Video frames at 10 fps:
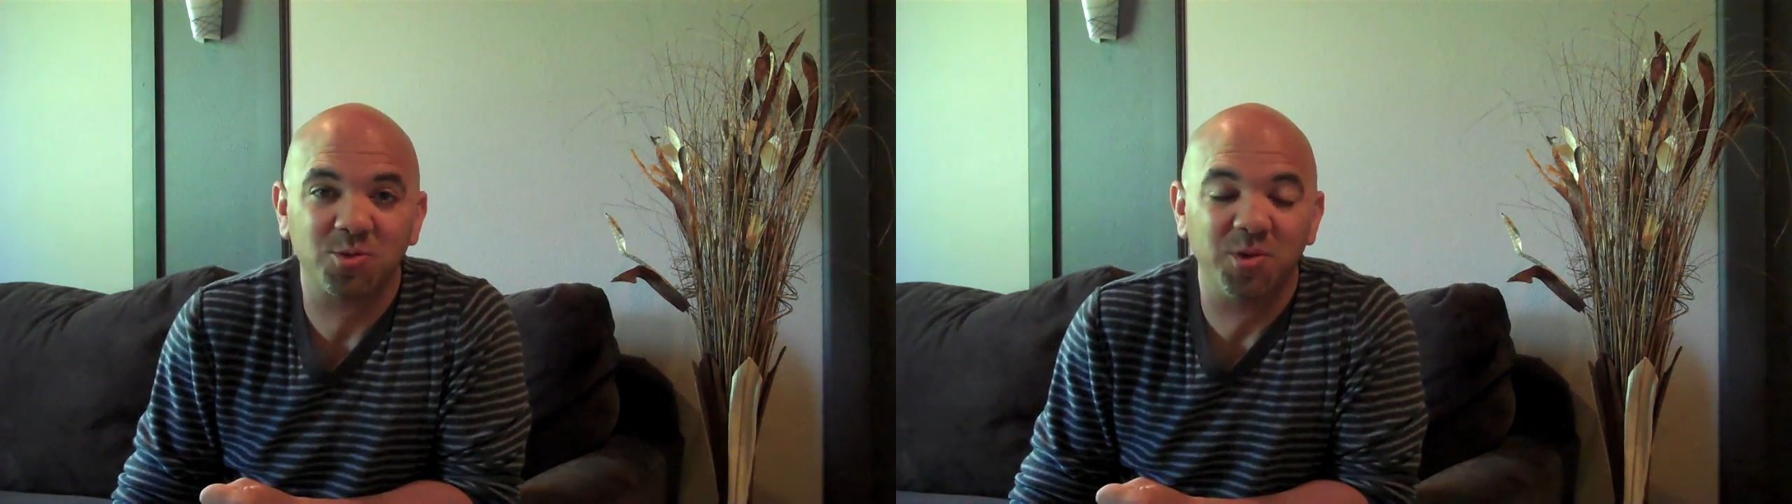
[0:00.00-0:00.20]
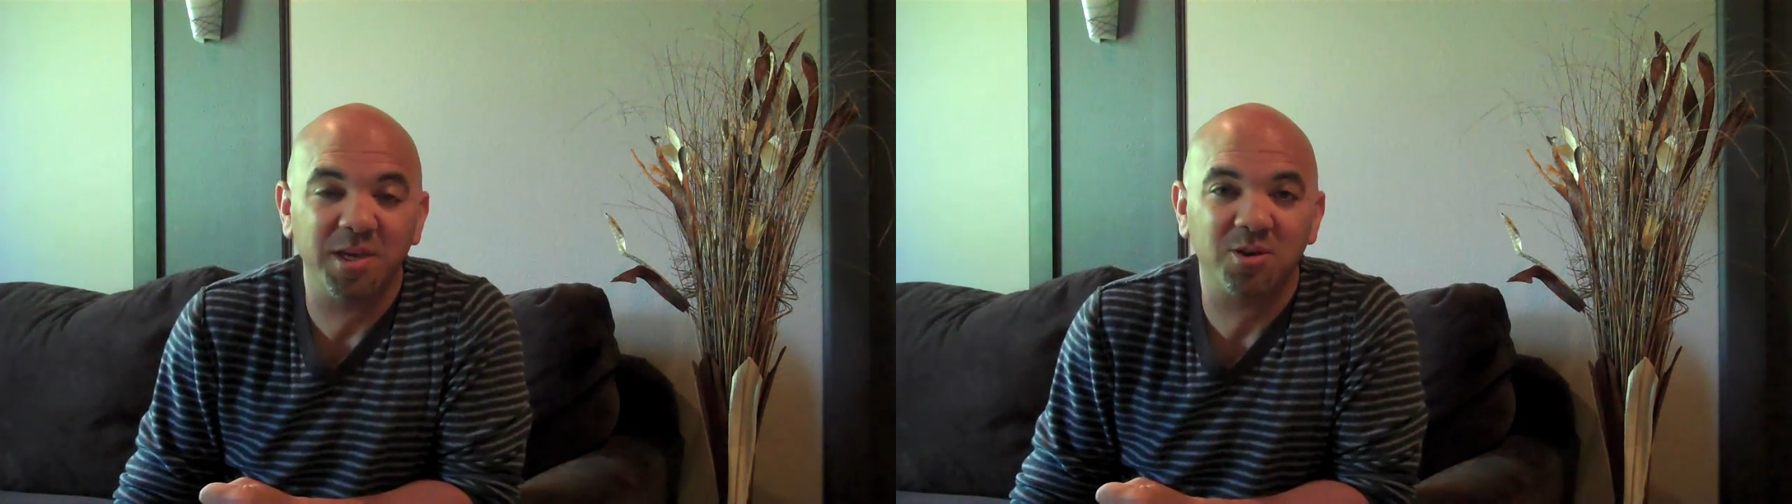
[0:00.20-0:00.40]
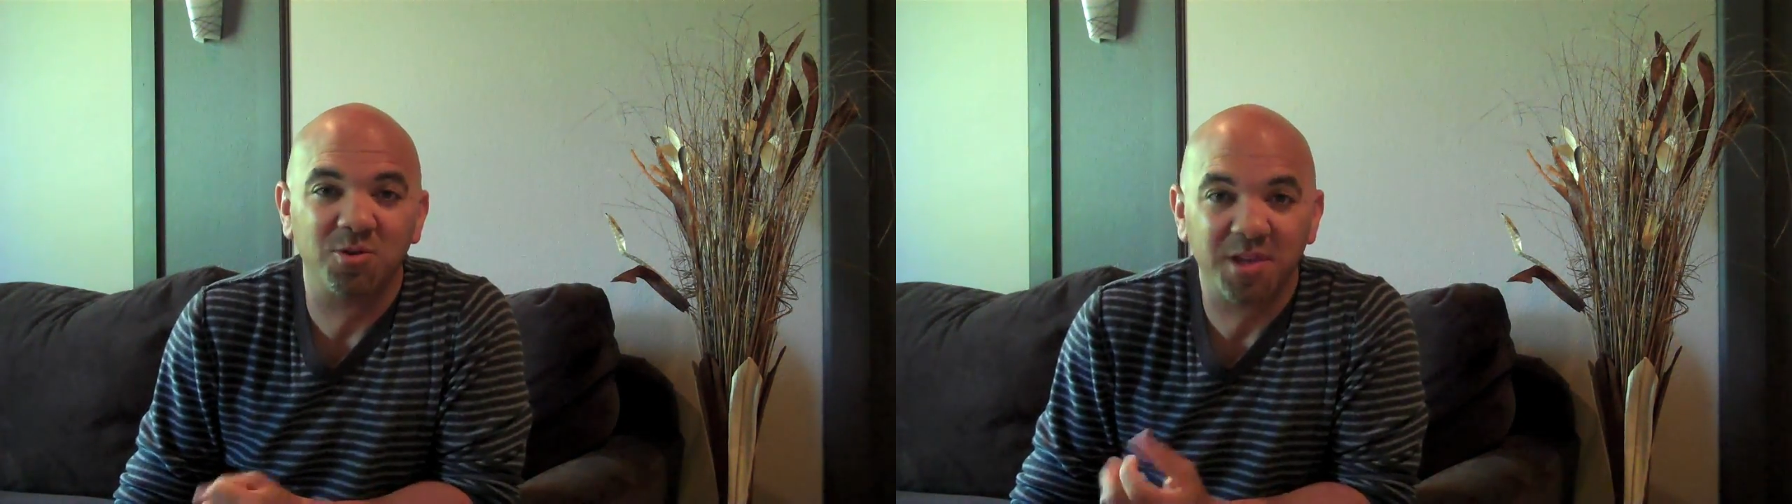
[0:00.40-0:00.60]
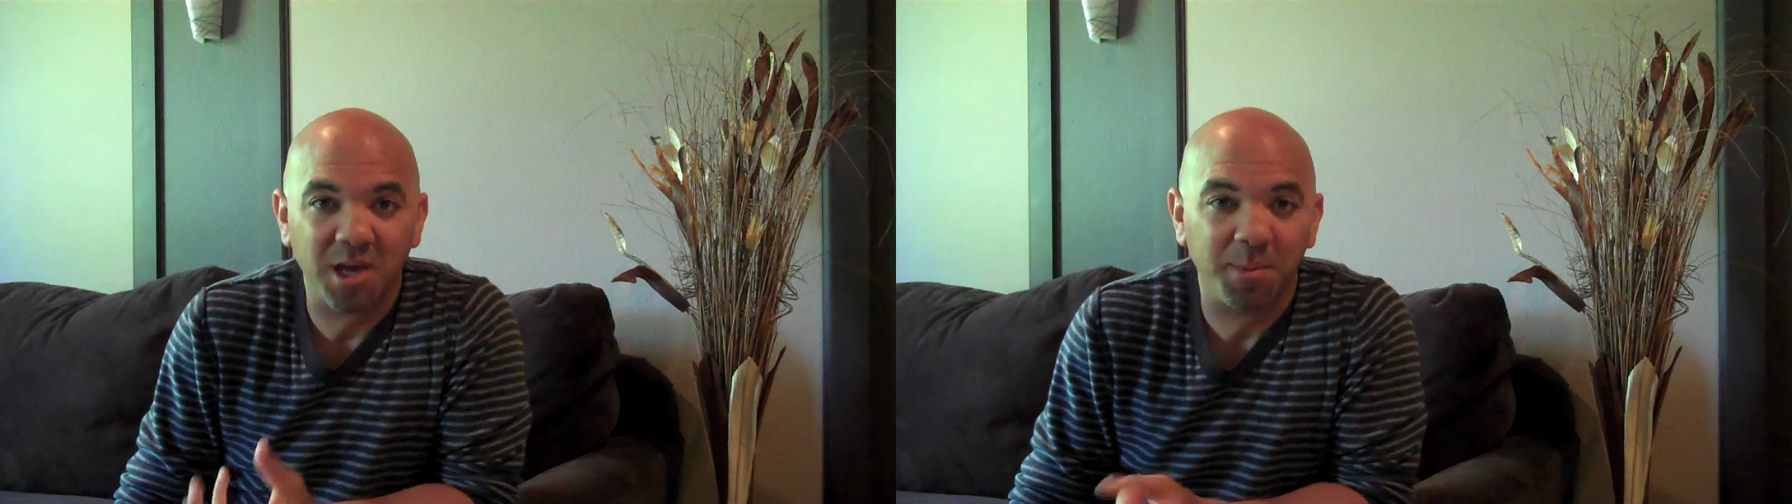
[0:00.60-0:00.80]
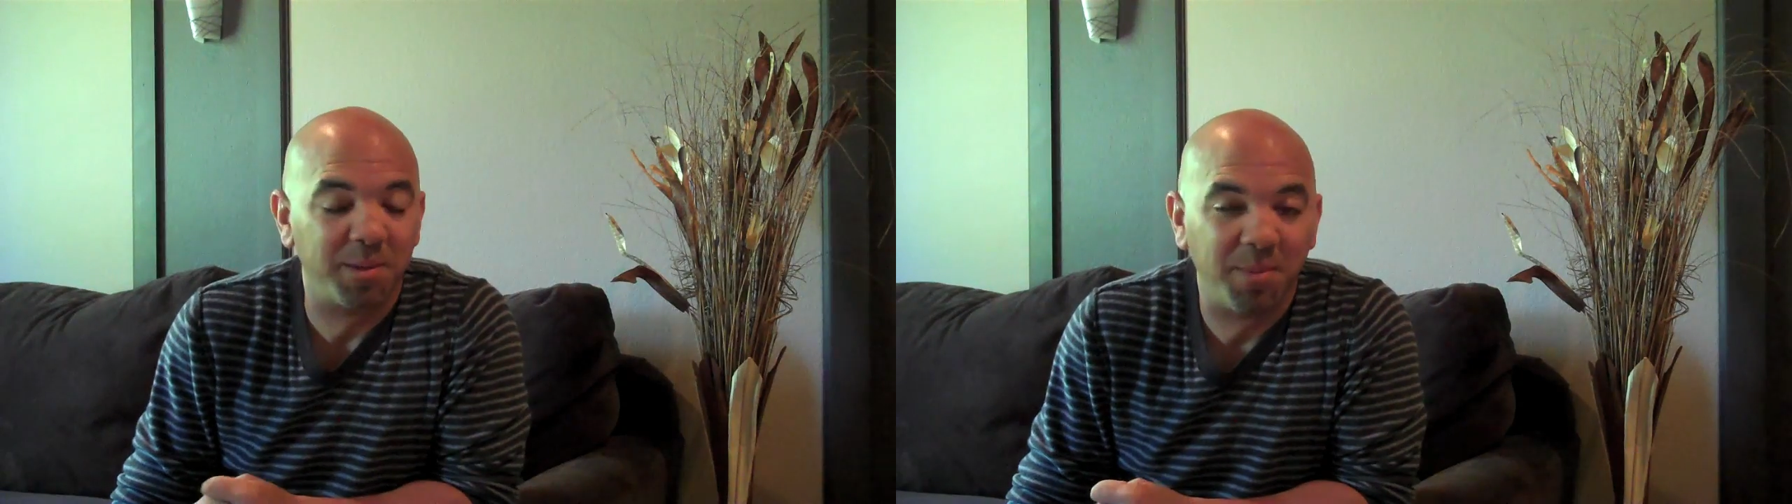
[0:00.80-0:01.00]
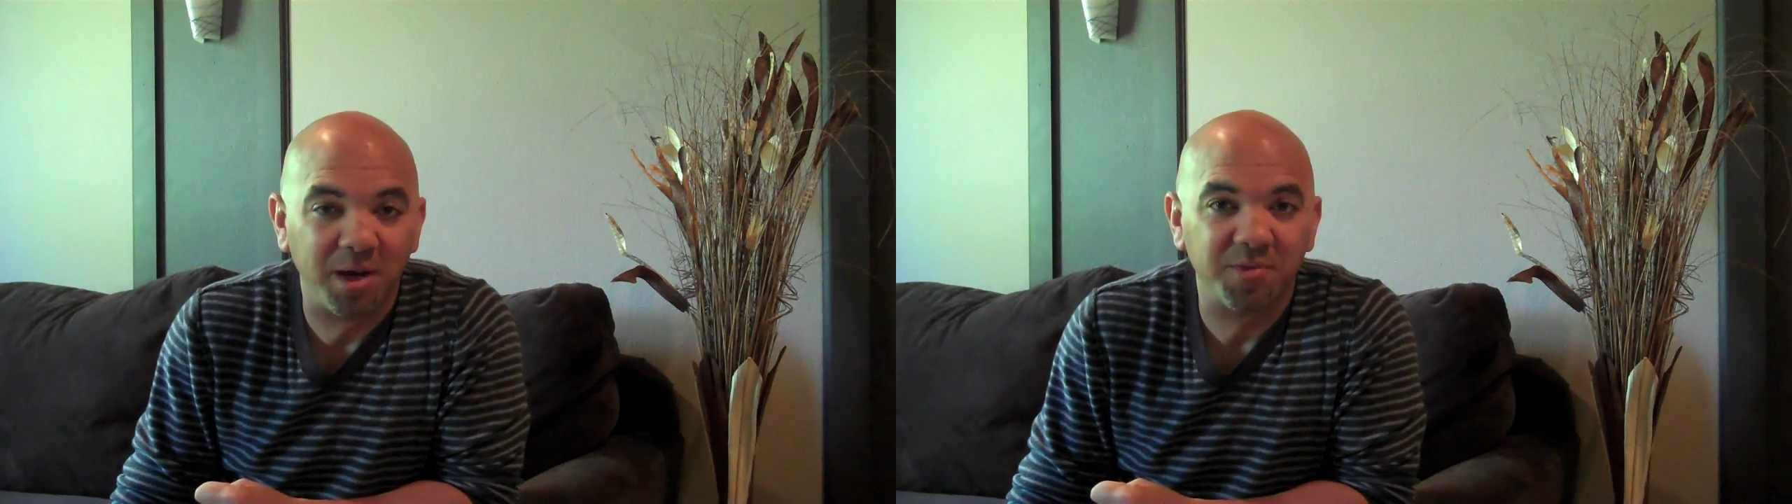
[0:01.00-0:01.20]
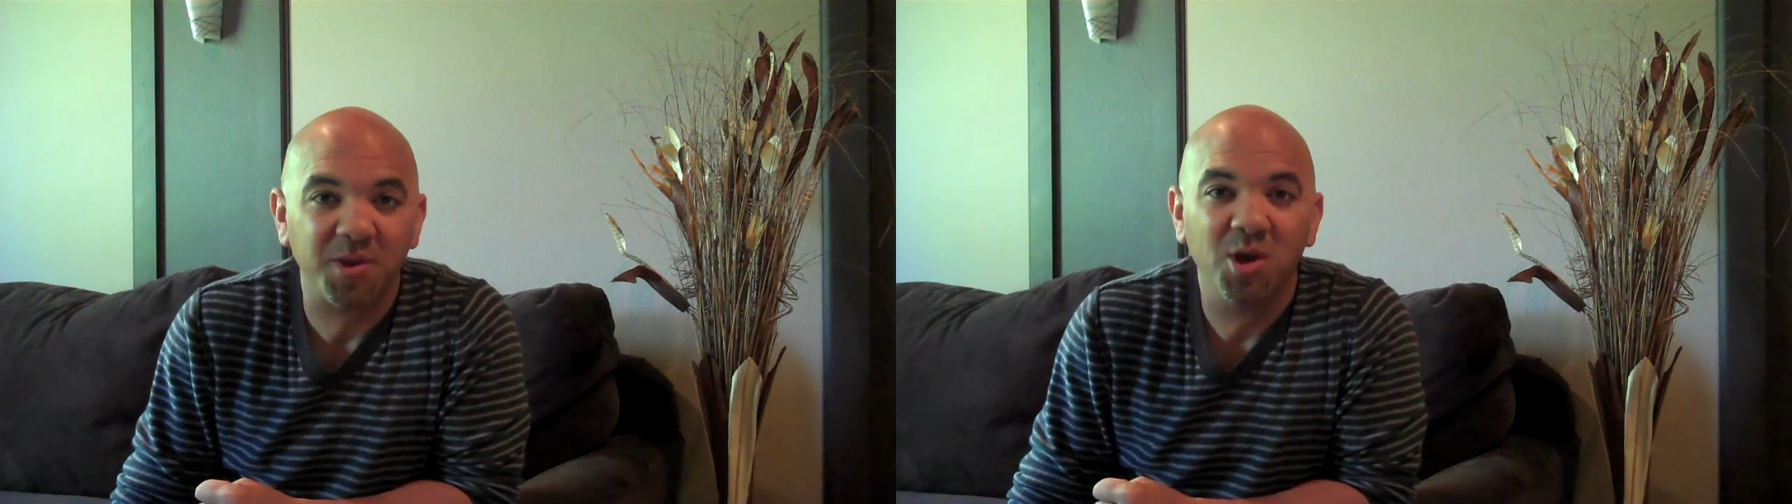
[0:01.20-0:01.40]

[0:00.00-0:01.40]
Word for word: week or the coming month